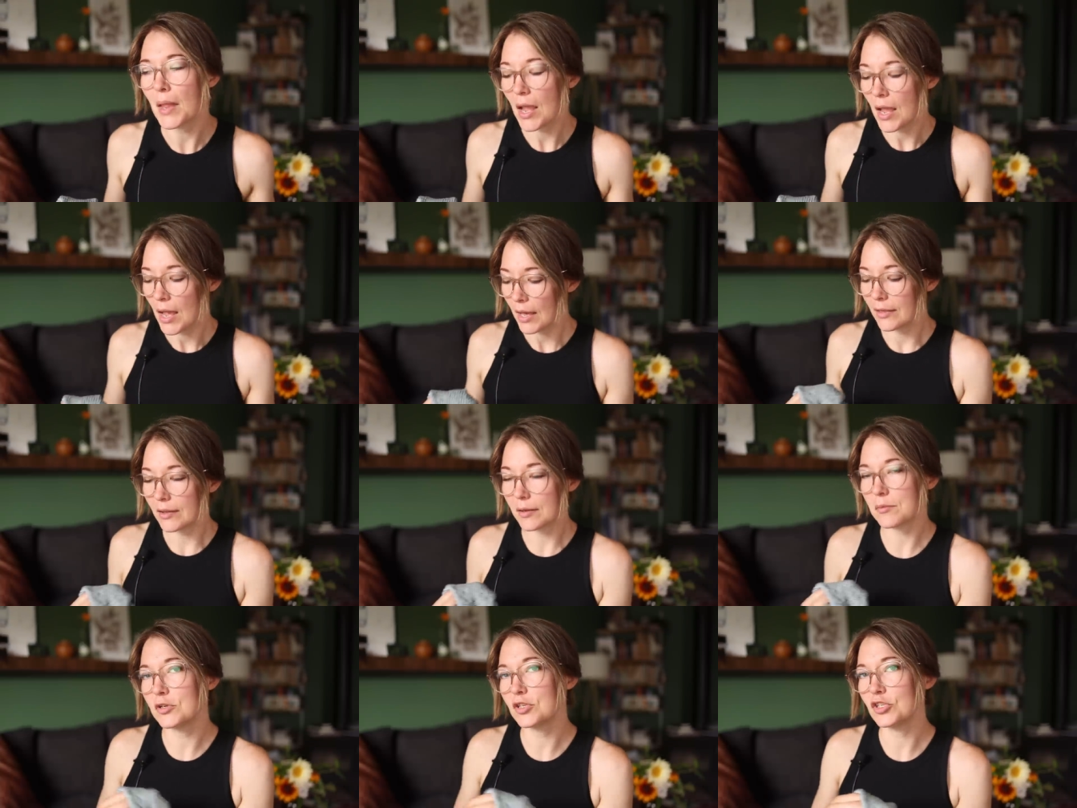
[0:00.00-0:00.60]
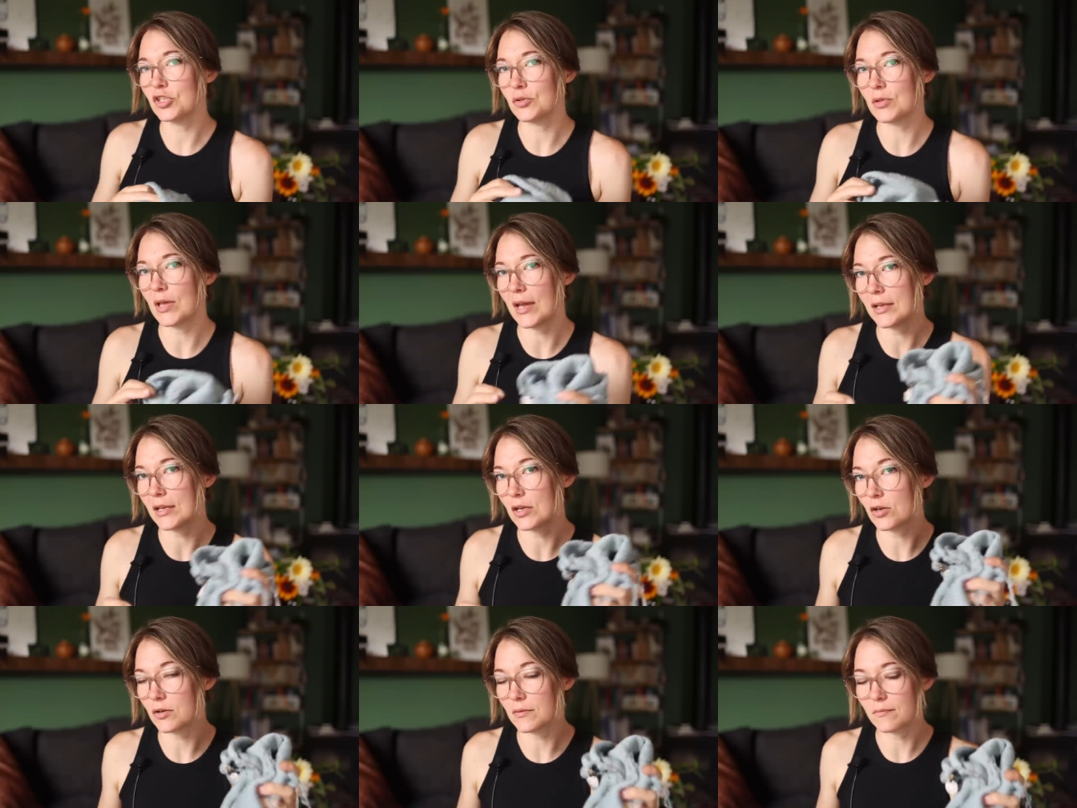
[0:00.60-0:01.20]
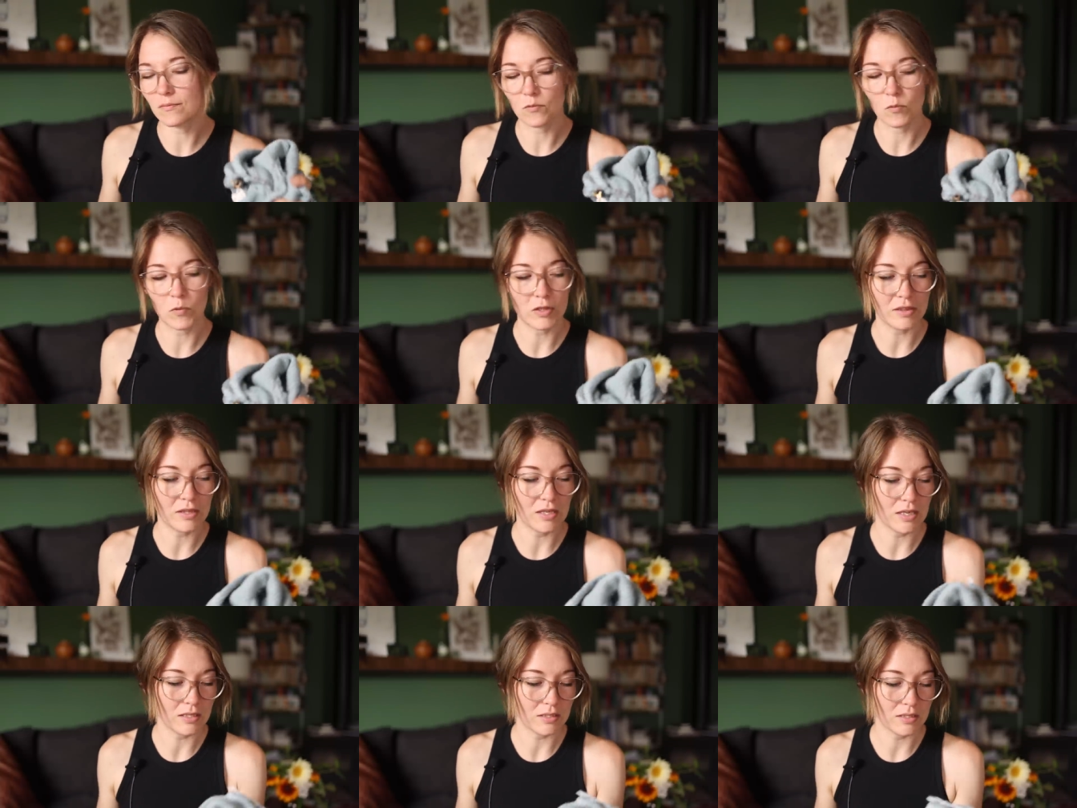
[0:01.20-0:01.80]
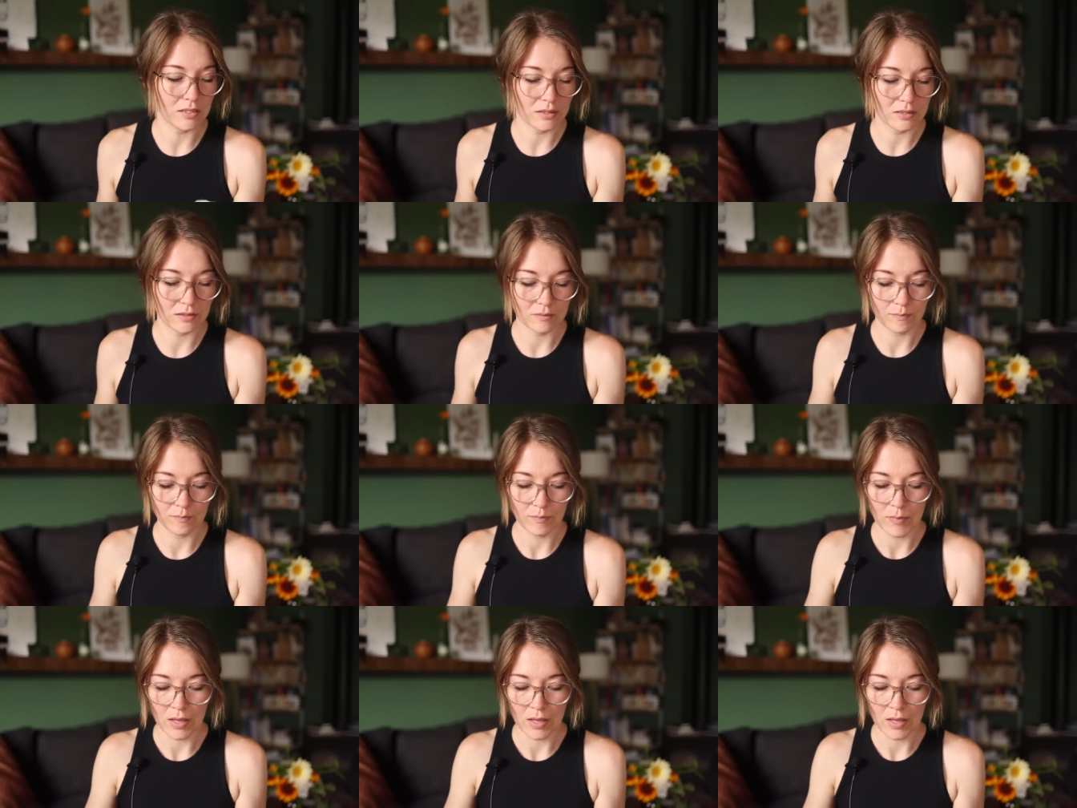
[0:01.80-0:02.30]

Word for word: I think I'm gonna do that here with this.